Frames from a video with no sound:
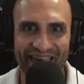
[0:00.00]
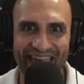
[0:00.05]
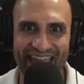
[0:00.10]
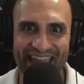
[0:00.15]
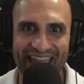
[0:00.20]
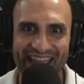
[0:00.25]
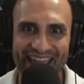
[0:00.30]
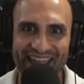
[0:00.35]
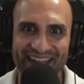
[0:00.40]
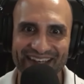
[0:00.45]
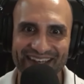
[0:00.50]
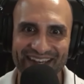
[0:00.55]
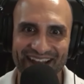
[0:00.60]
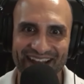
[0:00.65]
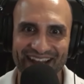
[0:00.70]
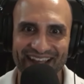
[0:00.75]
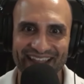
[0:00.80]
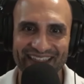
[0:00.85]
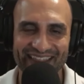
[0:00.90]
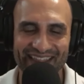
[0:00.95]
And
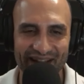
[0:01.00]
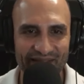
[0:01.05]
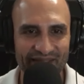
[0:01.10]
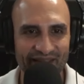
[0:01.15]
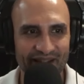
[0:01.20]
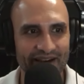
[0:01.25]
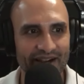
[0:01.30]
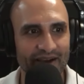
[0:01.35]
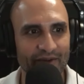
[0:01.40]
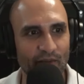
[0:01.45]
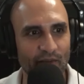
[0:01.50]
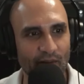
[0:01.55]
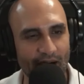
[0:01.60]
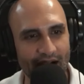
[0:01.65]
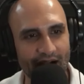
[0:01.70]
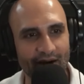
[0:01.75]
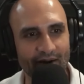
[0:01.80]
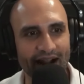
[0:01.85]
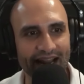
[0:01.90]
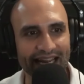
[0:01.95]
then I thought,
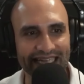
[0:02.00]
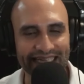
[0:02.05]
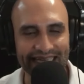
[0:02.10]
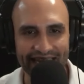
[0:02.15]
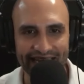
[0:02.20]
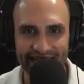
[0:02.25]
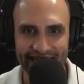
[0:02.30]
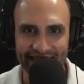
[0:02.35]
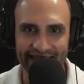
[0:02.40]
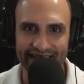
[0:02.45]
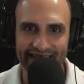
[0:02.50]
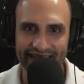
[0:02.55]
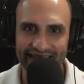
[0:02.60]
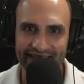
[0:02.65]
wow, I get it.